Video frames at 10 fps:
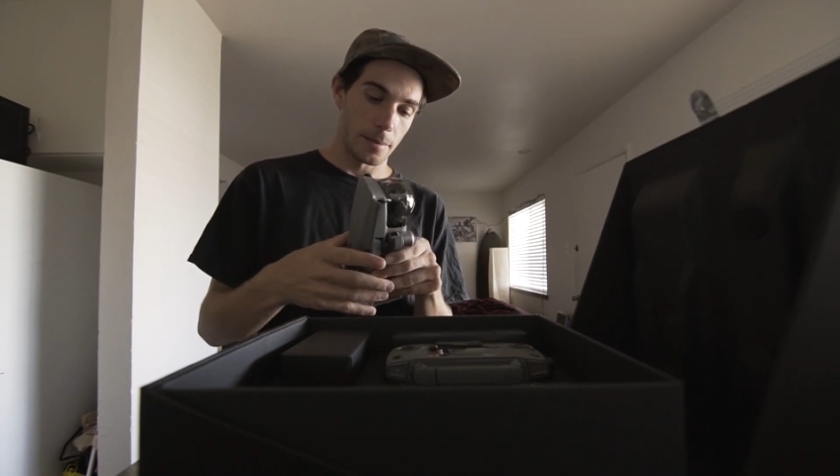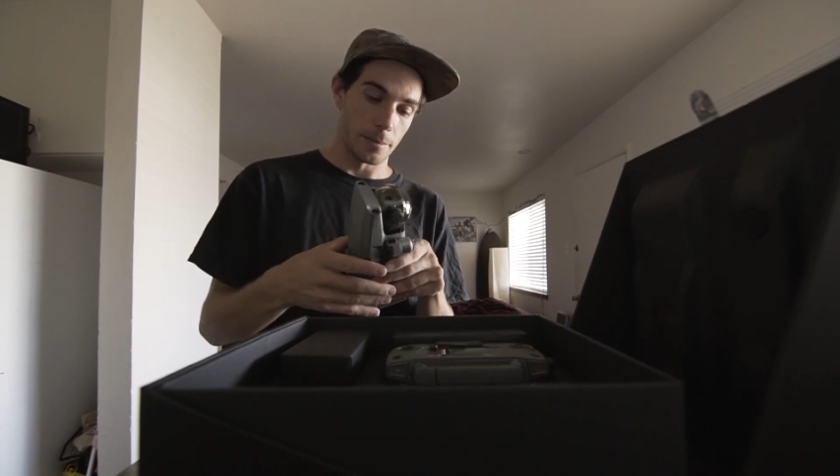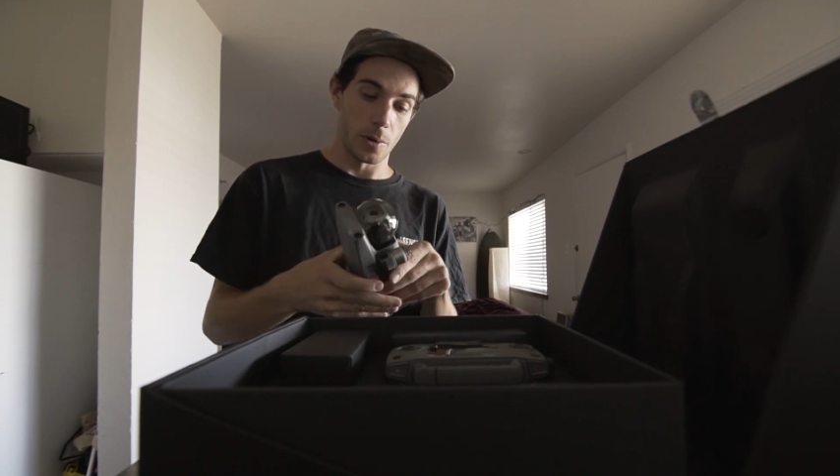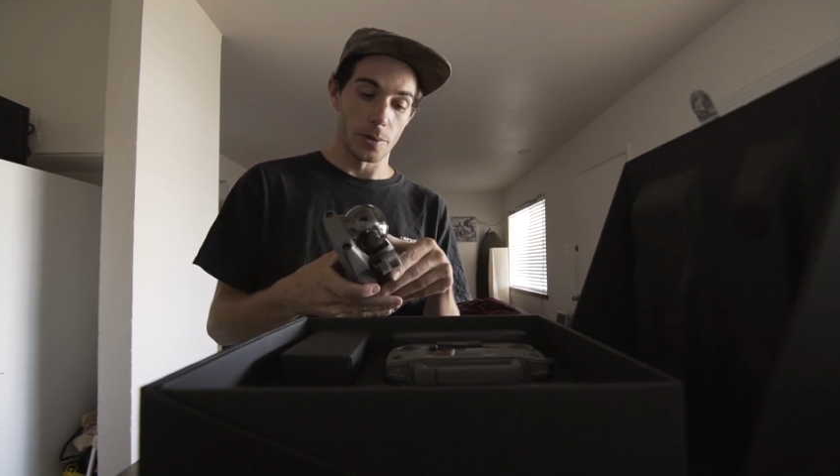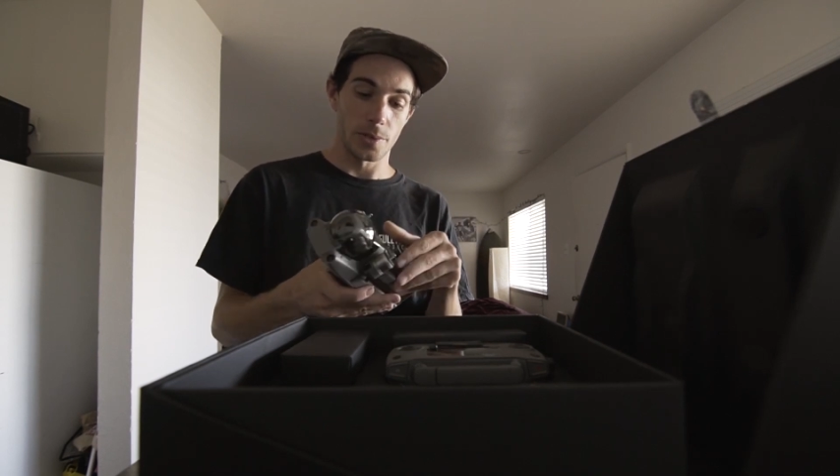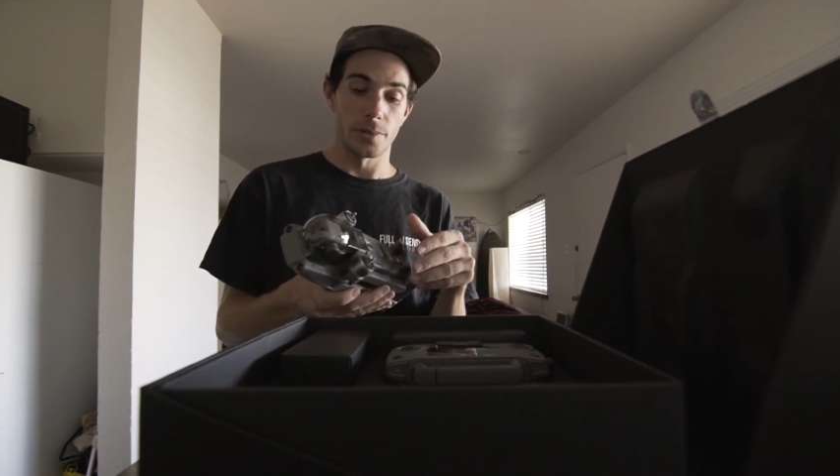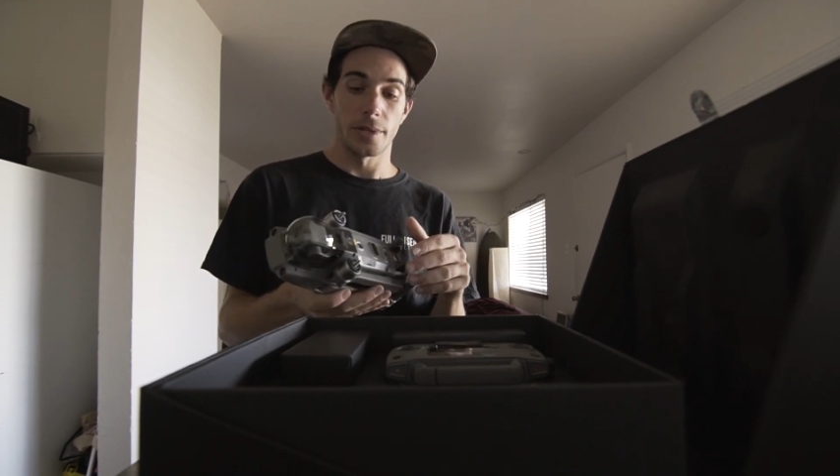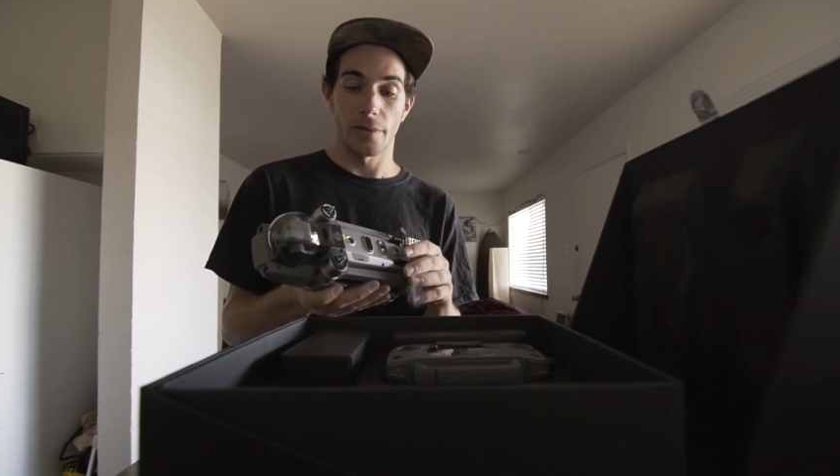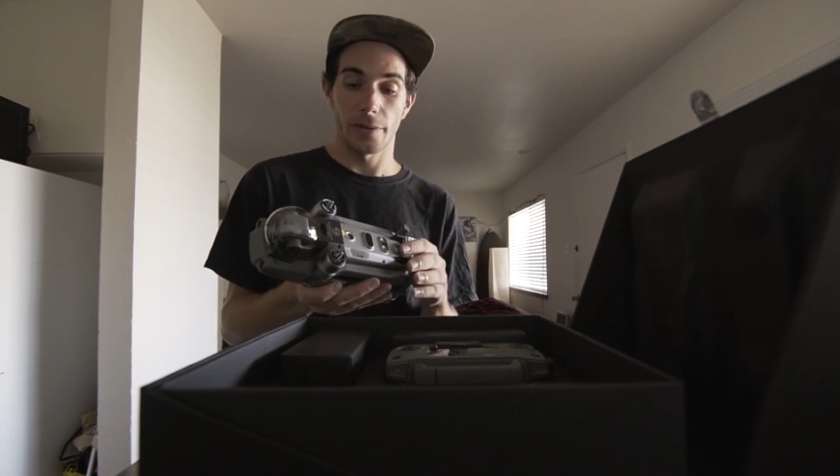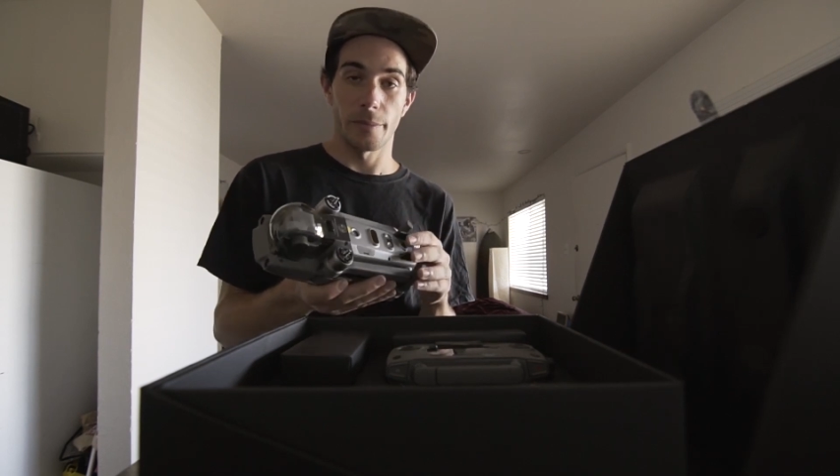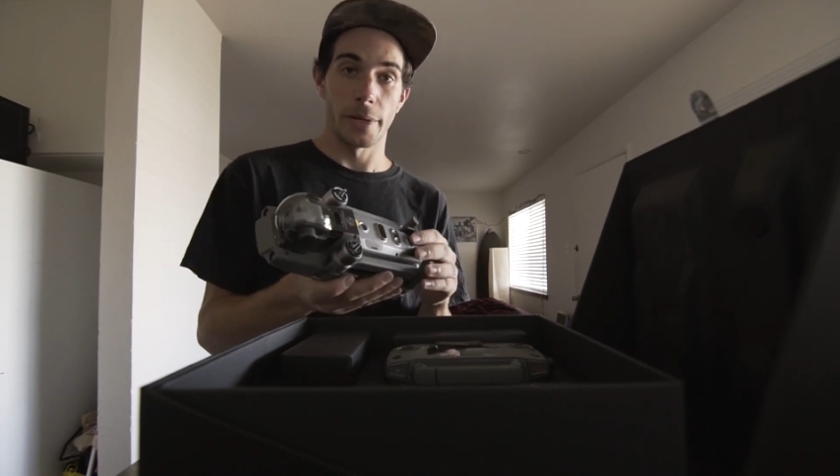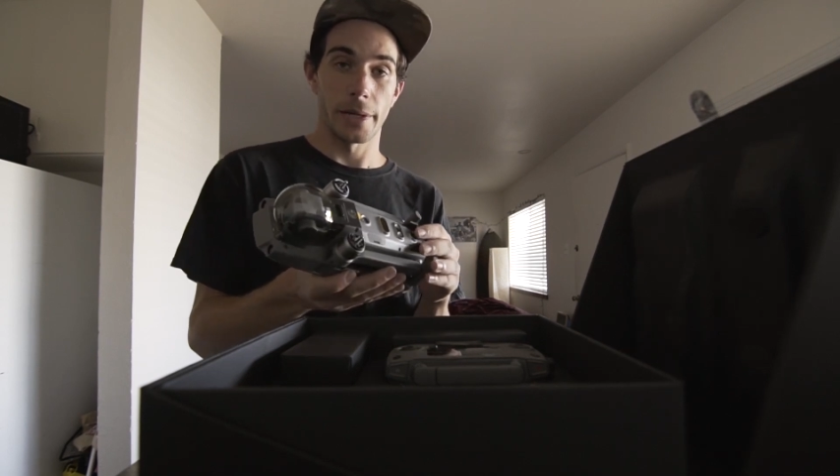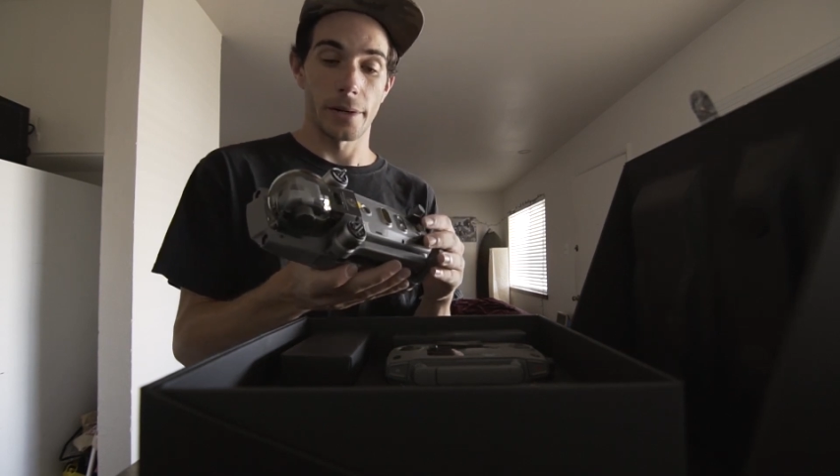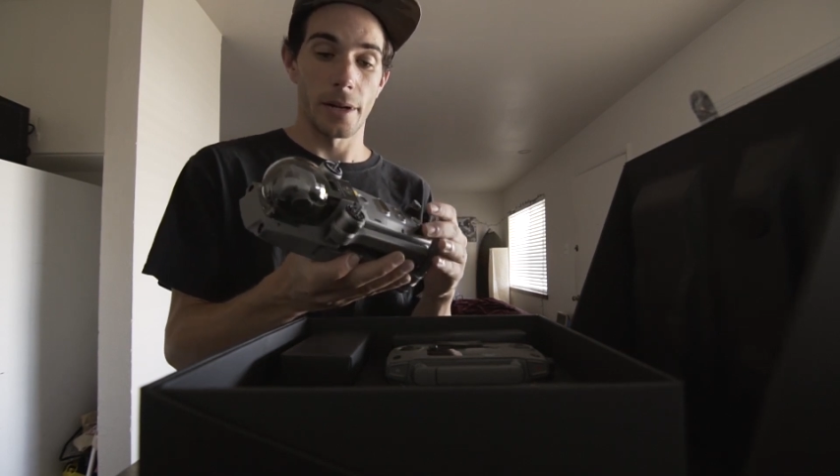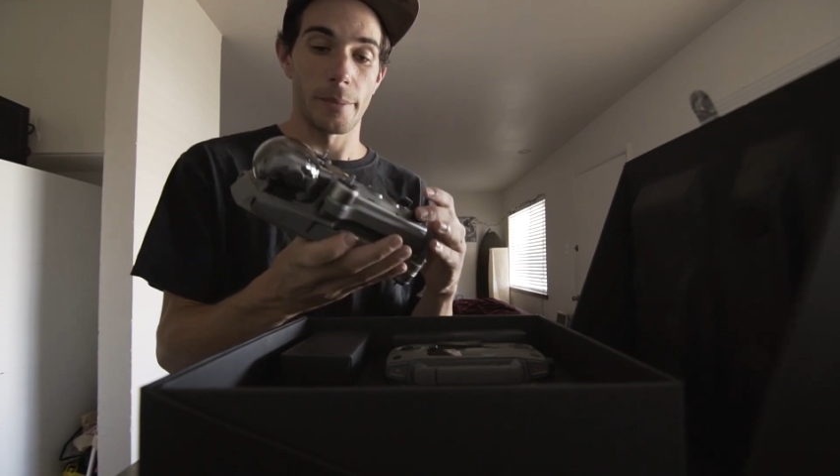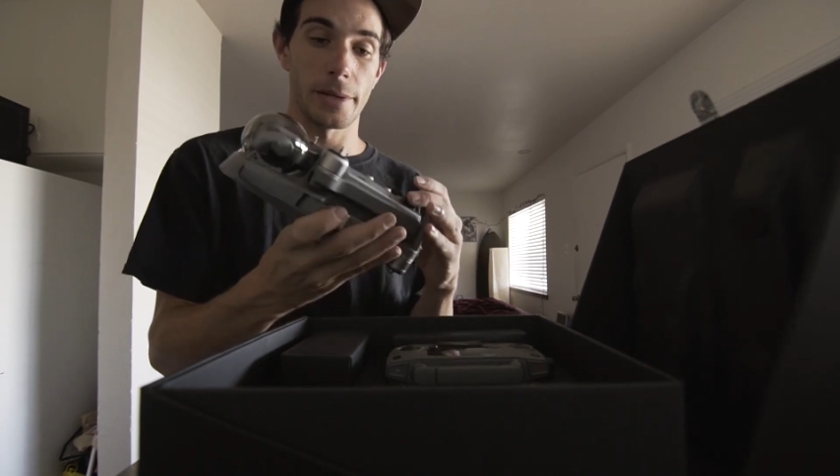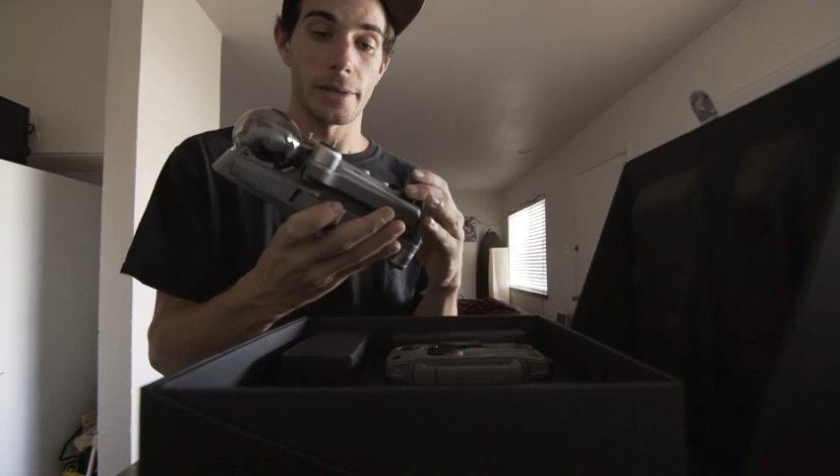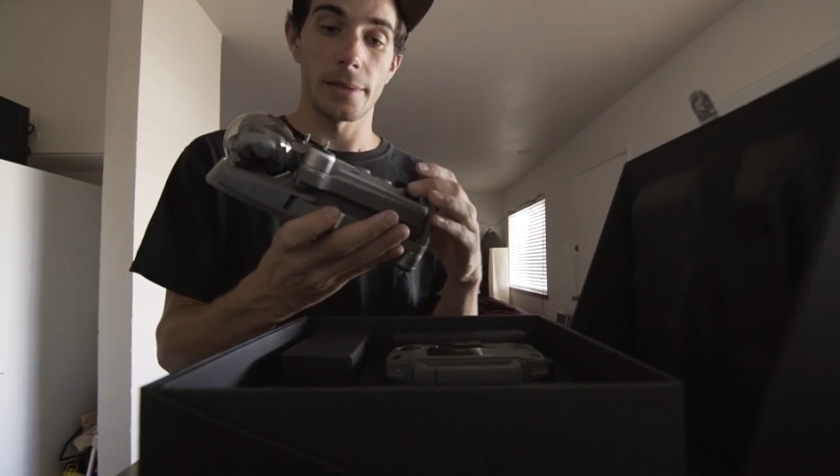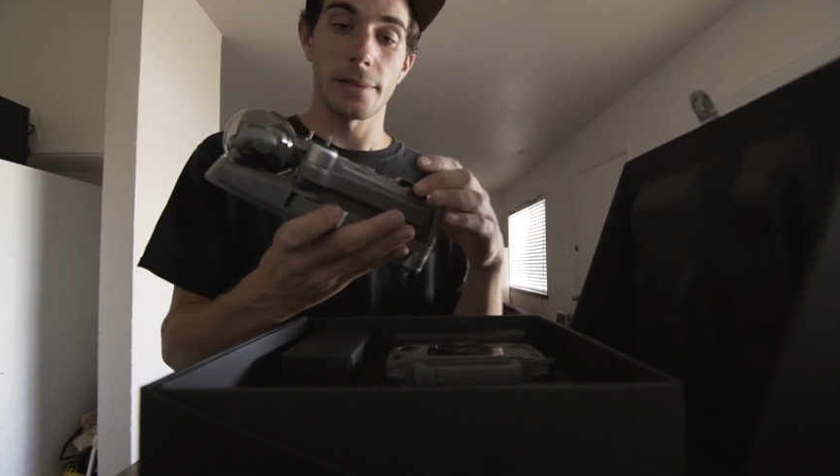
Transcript: Motors are definitely bigger. I mean, you can